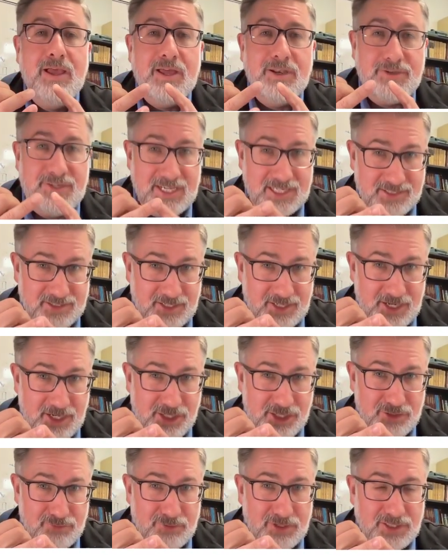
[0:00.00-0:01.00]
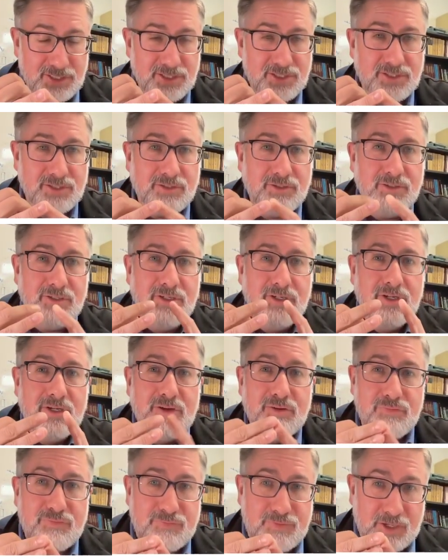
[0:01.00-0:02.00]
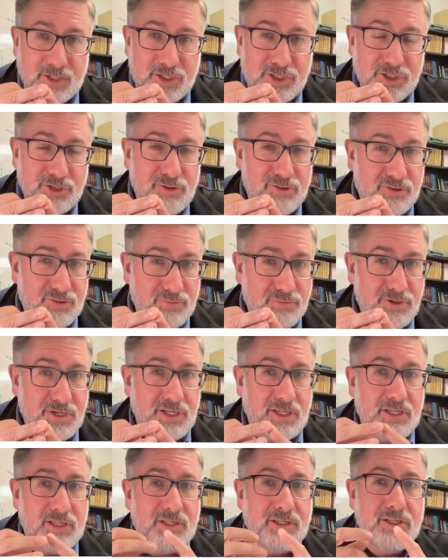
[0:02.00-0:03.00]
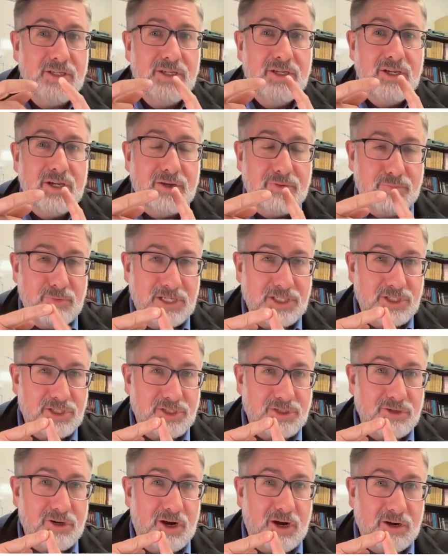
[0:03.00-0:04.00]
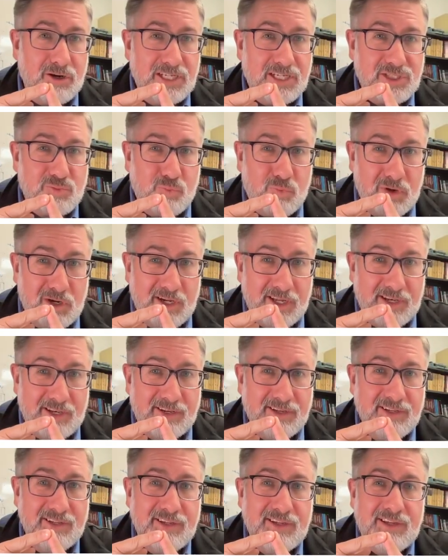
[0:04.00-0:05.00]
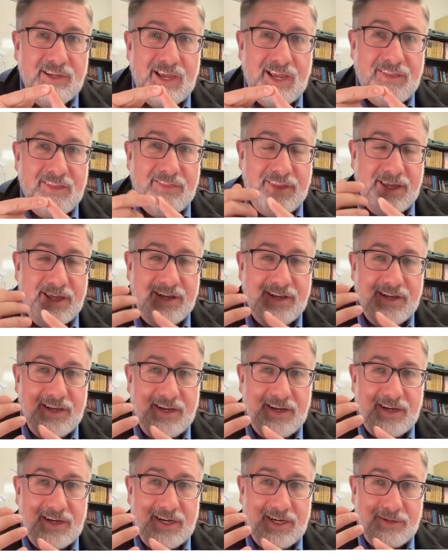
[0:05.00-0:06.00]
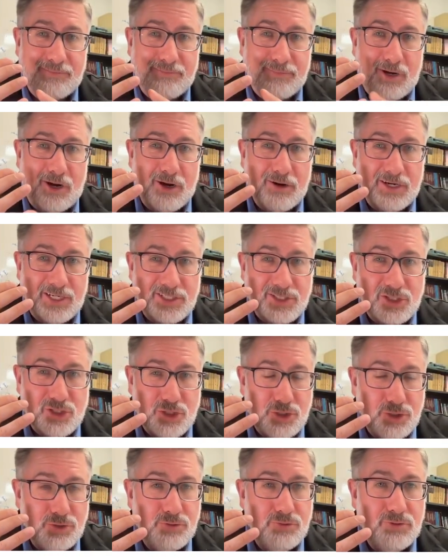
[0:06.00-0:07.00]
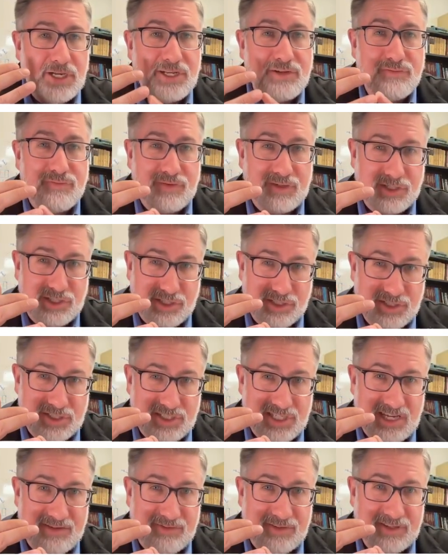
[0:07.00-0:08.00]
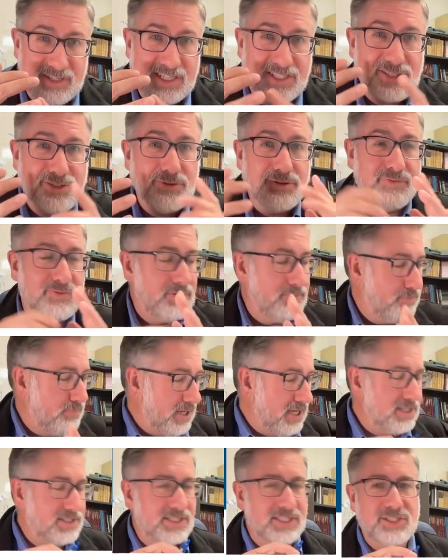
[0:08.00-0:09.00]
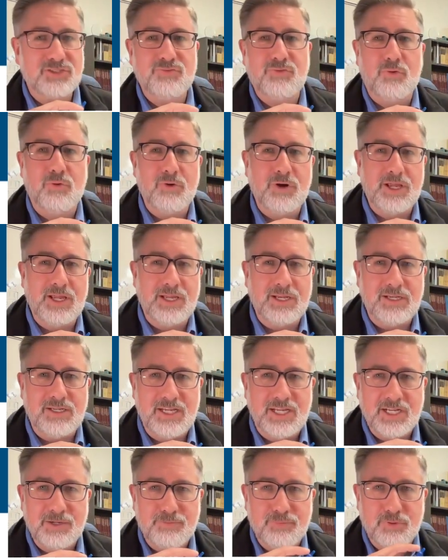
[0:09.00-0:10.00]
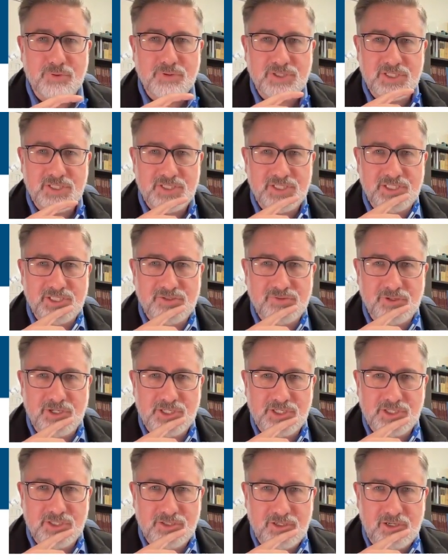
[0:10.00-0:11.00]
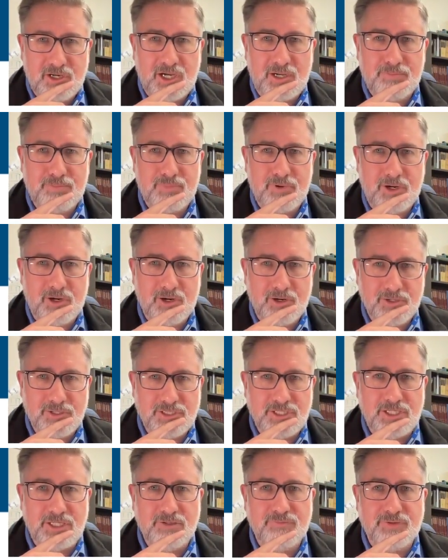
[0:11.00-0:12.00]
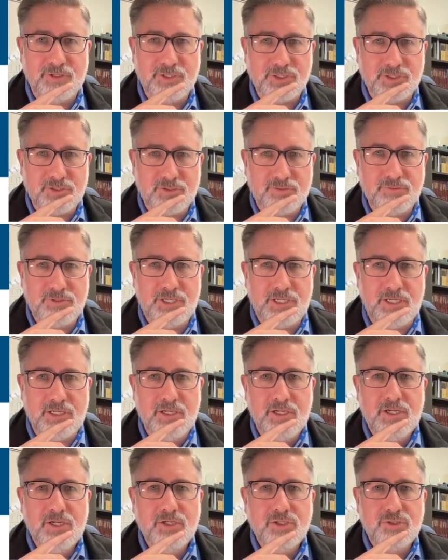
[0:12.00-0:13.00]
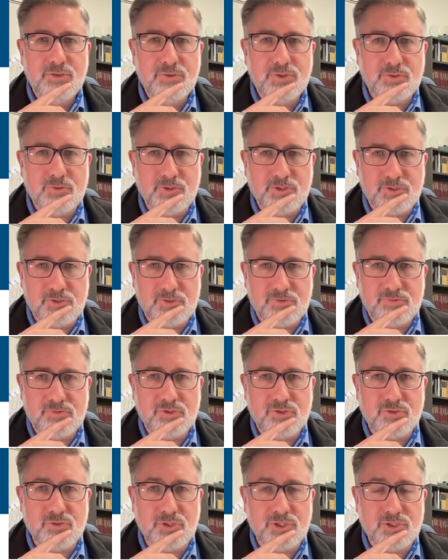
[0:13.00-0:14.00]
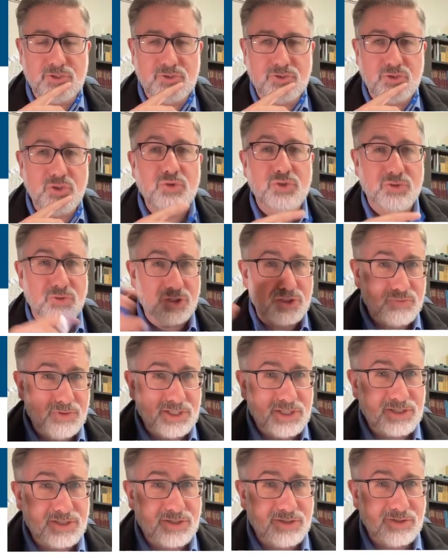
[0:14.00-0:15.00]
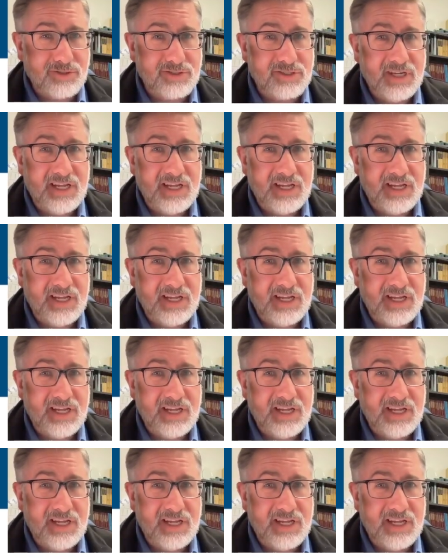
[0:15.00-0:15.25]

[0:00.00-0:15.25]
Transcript: destination register, function 3, register RS1, and then um, RS2 and function 7. That's sort of the basics for a data processing instruction, op, RD, function 3, two source, two source registers,